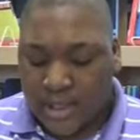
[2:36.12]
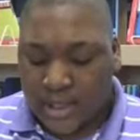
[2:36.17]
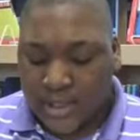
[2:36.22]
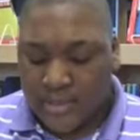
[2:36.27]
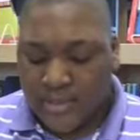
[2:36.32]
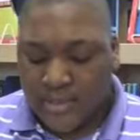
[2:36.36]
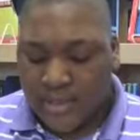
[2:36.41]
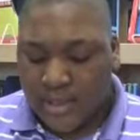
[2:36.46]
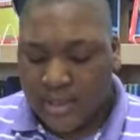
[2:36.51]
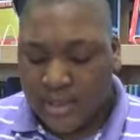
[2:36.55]

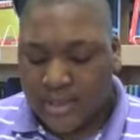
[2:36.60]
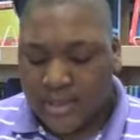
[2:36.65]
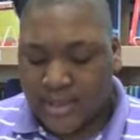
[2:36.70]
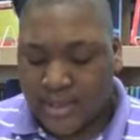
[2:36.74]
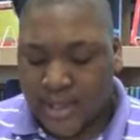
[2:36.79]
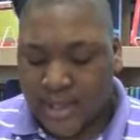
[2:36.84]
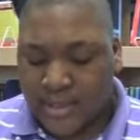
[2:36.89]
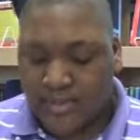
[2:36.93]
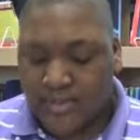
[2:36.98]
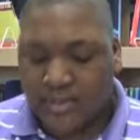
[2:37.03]
Spending
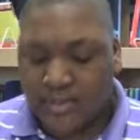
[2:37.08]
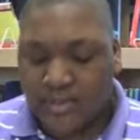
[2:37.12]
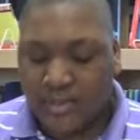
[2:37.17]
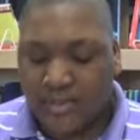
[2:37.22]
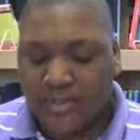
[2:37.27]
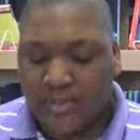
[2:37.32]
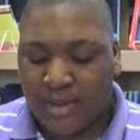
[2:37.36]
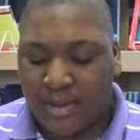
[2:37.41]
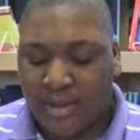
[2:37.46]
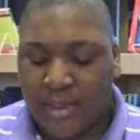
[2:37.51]
time
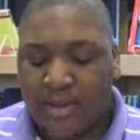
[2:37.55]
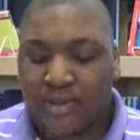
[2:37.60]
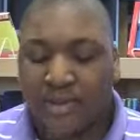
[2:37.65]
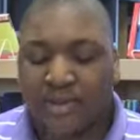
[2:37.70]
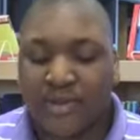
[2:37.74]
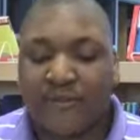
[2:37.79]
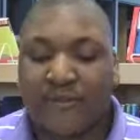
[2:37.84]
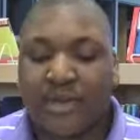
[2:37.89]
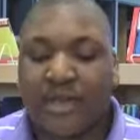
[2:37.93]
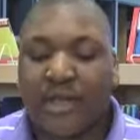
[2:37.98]
with my
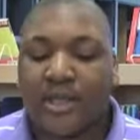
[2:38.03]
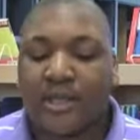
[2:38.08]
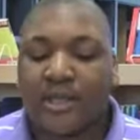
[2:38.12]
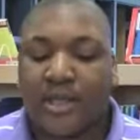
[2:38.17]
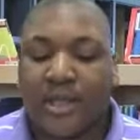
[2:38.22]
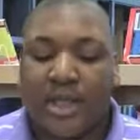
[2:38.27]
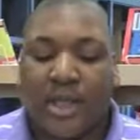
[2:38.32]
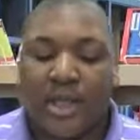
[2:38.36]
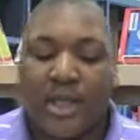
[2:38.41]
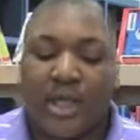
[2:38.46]
closest
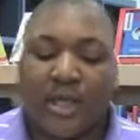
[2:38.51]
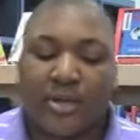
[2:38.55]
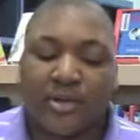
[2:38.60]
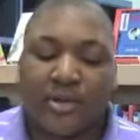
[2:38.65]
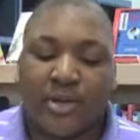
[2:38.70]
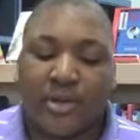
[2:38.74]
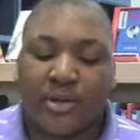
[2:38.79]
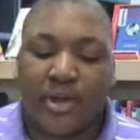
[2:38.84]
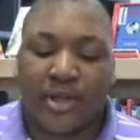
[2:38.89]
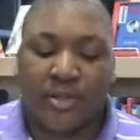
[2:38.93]
friends held
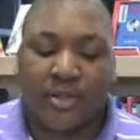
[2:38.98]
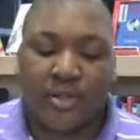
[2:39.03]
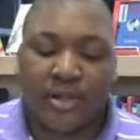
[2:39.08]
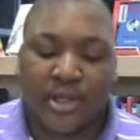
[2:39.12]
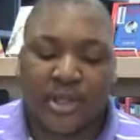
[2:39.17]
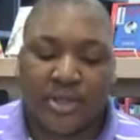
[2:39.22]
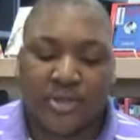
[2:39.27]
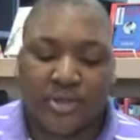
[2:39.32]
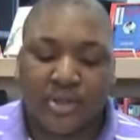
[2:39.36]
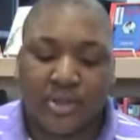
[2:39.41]
no longer
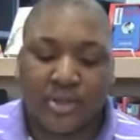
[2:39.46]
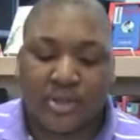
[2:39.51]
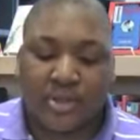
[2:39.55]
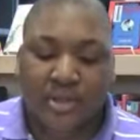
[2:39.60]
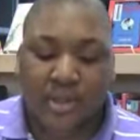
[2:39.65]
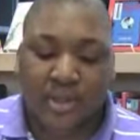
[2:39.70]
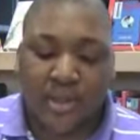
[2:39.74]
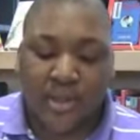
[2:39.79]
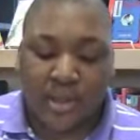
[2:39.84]
interest,